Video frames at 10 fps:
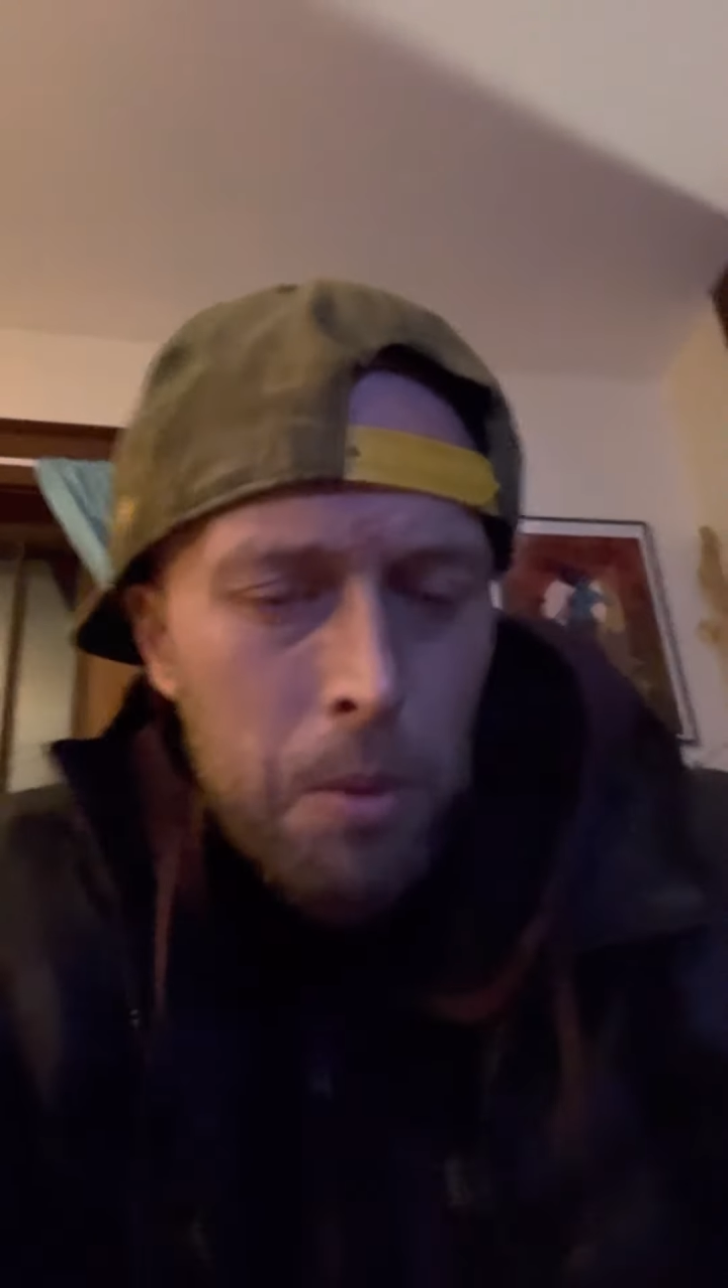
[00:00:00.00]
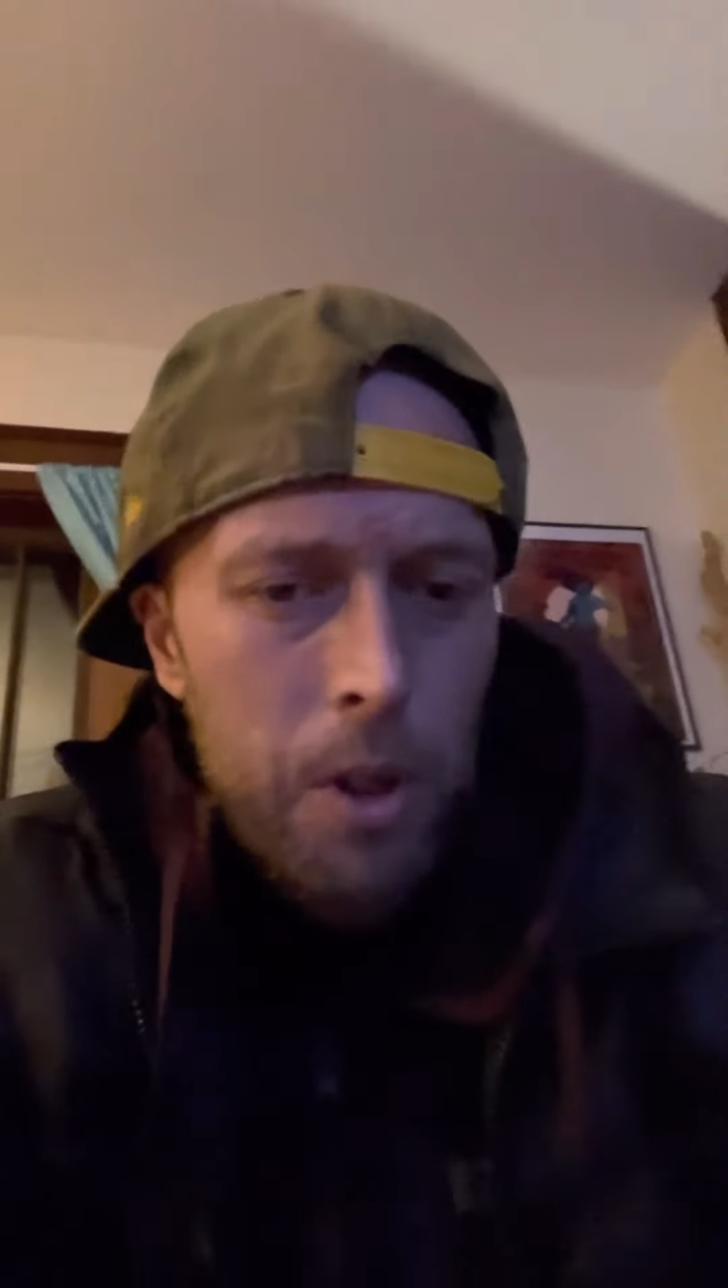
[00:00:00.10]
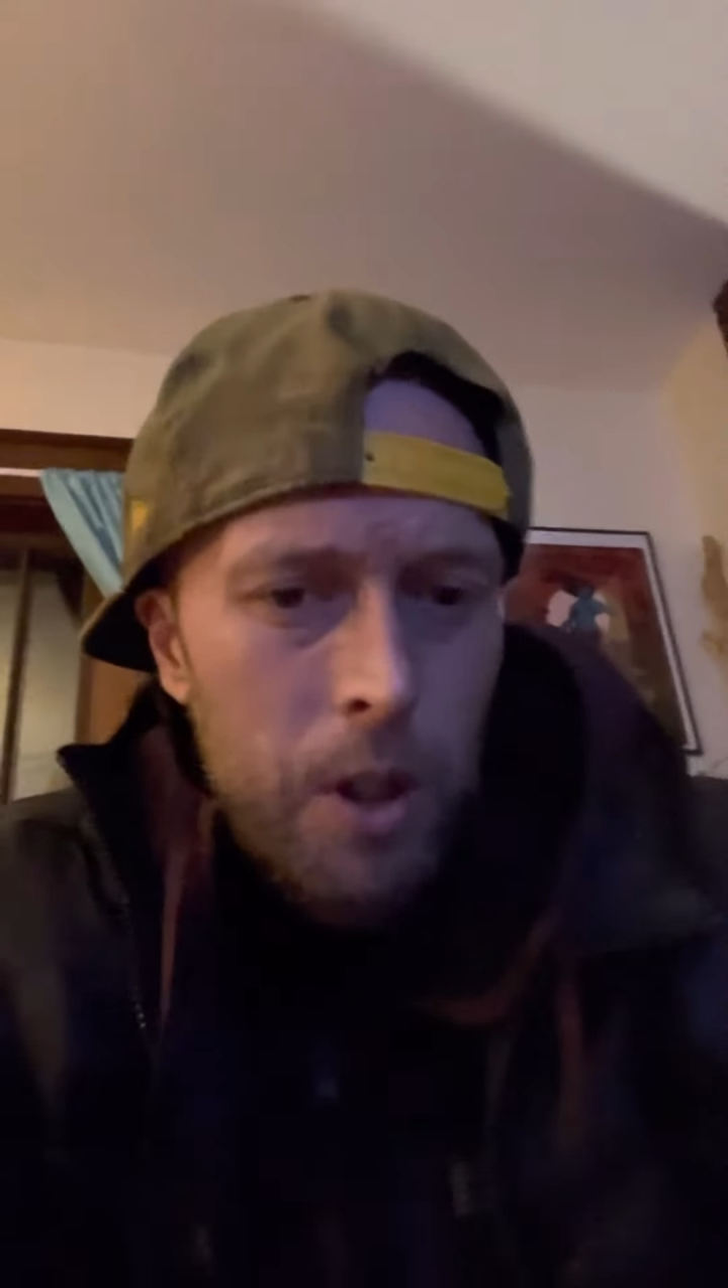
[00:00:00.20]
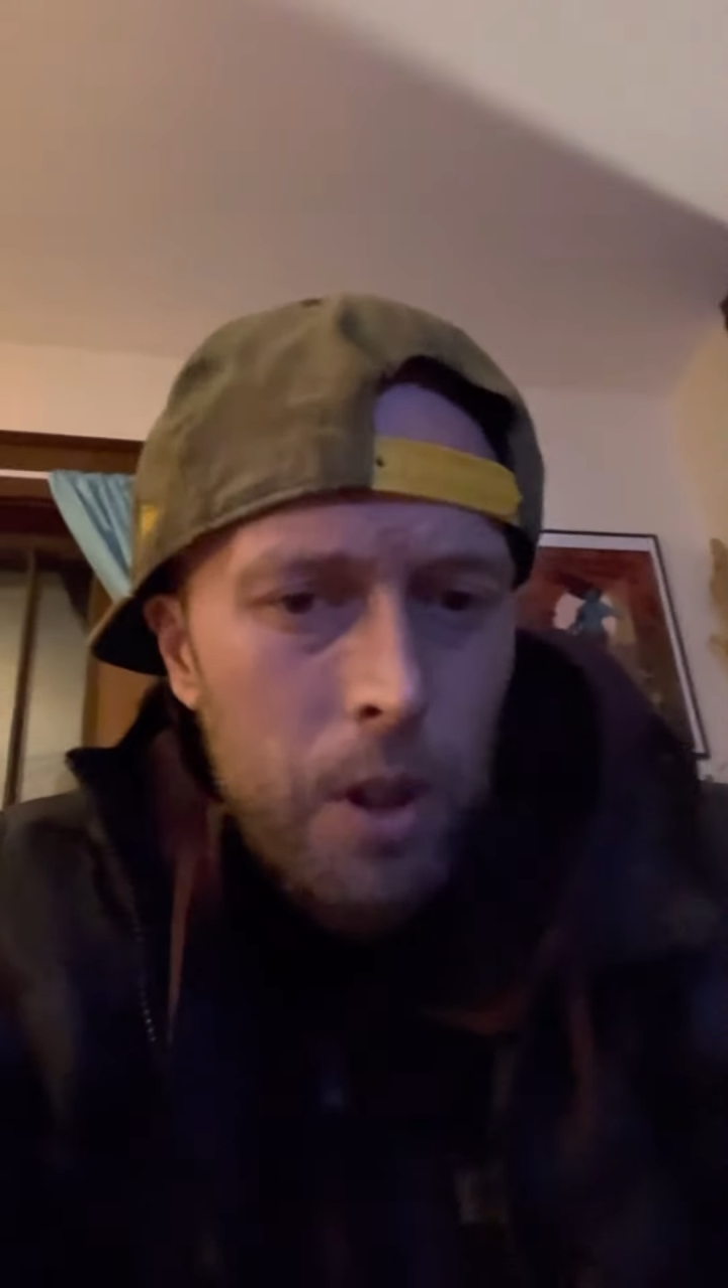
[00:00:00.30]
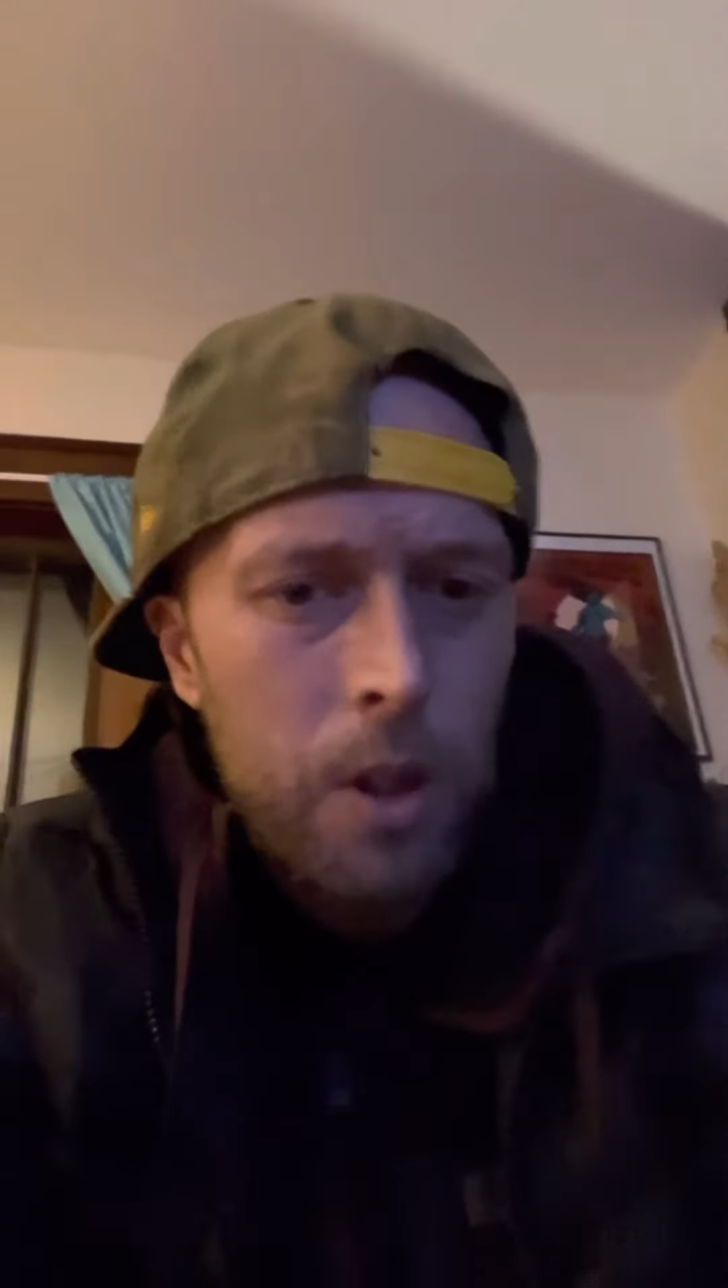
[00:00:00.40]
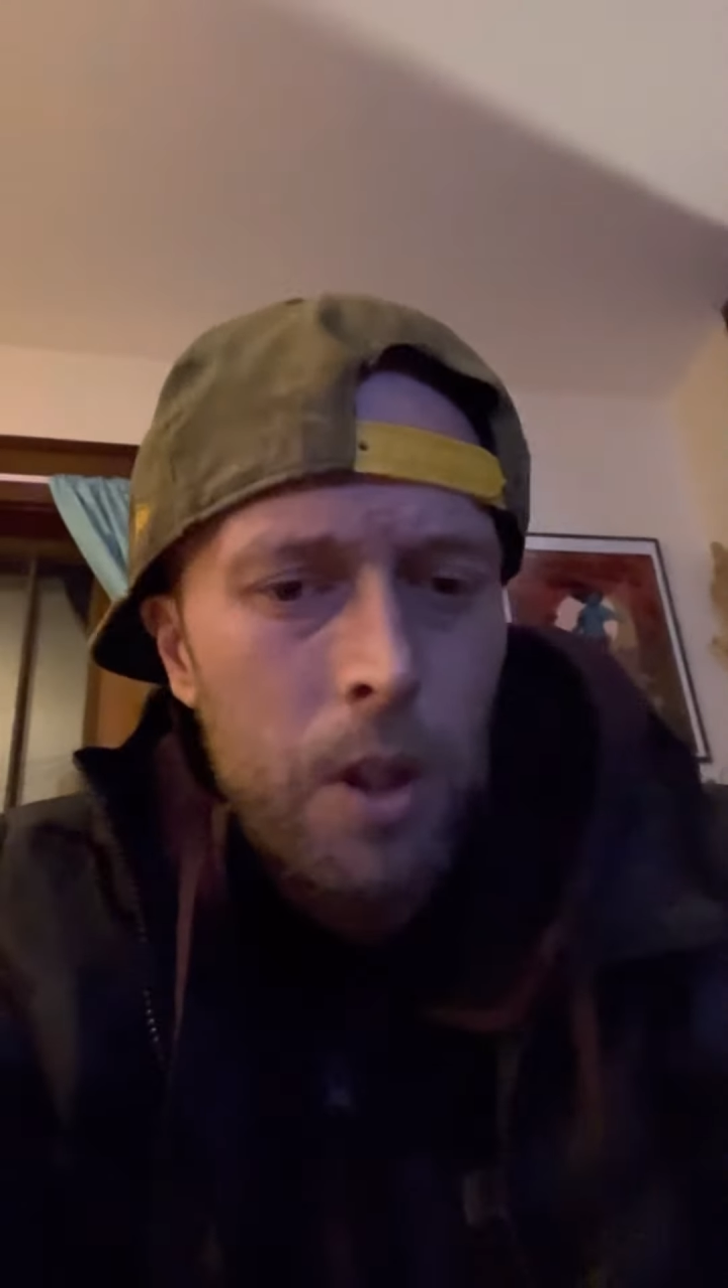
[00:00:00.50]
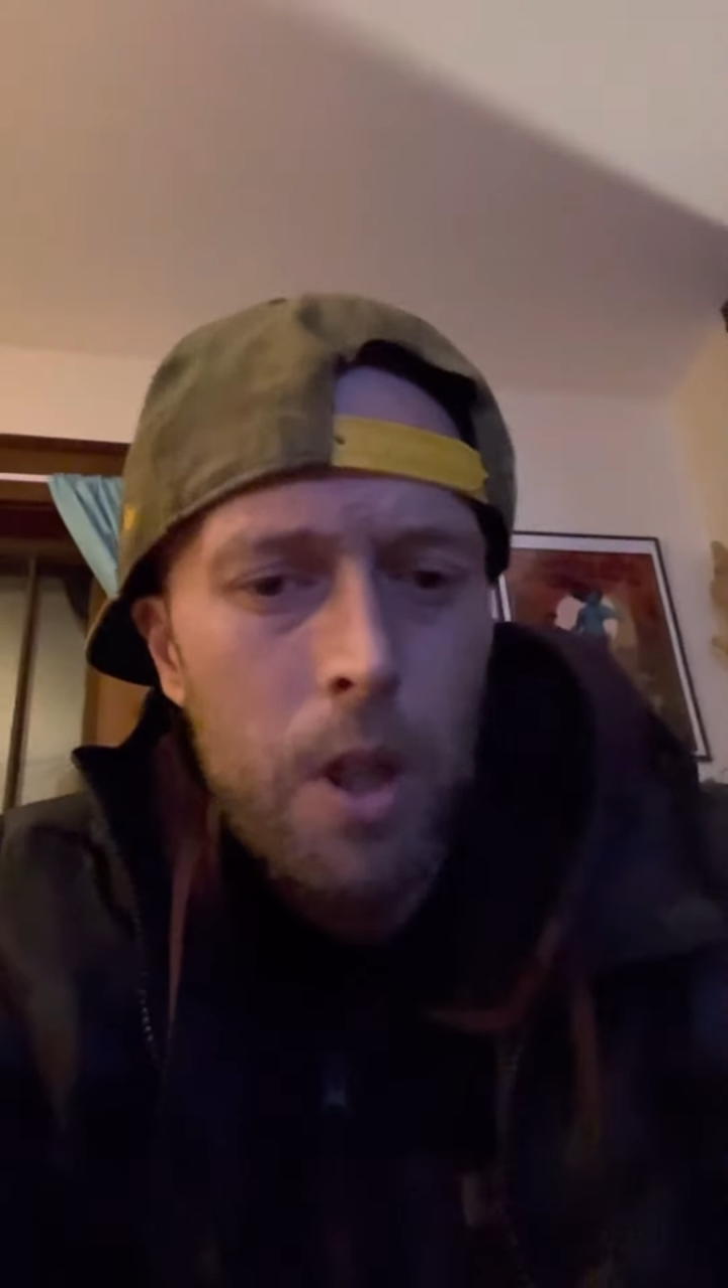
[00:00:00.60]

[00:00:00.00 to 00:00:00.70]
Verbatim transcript: being.